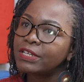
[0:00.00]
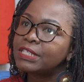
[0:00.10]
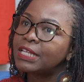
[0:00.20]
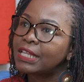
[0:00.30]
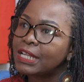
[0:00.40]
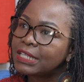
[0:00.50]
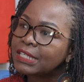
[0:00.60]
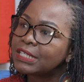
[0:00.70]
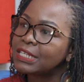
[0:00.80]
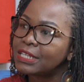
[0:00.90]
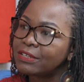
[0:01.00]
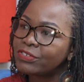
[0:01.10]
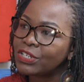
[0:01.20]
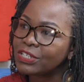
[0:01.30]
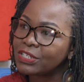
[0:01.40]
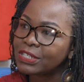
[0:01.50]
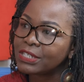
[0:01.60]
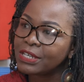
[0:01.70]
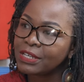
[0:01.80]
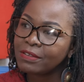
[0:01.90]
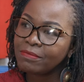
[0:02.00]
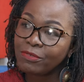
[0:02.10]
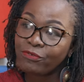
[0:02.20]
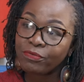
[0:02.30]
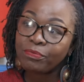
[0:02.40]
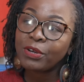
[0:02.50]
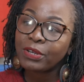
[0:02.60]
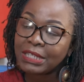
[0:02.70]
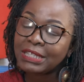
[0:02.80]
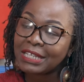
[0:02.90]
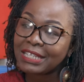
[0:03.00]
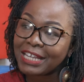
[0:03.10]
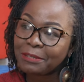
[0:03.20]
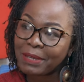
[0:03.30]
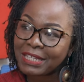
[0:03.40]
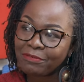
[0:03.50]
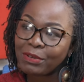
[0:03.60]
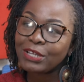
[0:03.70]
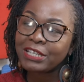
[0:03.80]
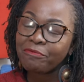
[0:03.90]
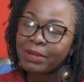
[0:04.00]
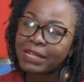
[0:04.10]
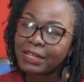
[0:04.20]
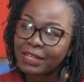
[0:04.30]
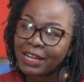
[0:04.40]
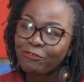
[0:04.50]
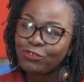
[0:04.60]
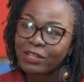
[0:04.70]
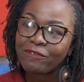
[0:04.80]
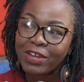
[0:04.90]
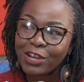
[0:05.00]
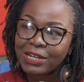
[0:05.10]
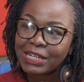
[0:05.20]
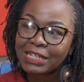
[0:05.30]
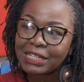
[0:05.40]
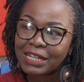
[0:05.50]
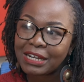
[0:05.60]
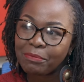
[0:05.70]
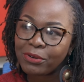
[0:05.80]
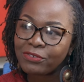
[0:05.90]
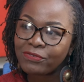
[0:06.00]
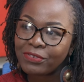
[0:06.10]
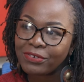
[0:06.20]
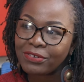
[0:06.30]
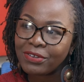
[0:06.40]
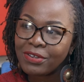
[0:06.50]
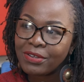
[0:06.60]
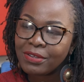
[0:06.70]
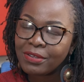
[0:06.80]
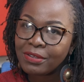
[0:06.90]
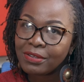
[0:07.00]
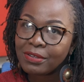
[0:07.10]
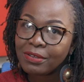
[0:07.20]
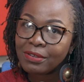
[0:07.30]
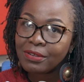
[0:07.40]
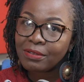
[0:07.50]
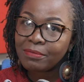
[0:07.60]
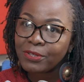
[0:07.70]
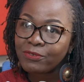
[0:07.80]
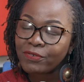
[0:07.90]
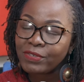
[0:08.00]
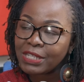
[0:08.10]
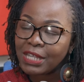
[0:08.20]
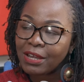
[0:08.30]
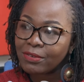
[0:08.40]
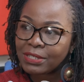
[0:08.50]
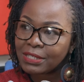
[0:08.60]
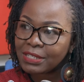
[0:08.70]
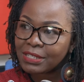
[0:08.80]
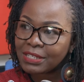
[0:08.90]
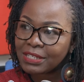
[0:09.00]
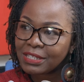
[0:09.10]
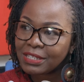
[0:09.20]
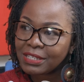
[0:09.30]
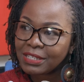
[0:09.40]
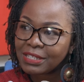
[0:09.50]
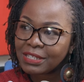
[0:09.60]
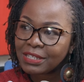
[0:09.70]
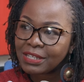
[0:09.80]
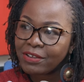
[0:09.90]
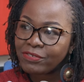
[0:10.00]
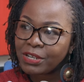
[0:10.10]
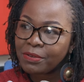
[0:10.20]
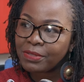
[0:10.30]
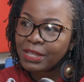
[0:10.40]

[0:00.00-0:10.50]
first and then see? oh yes because these things are expensive. Because I've been left with a violin that I bought for almost 50,000. Mm. So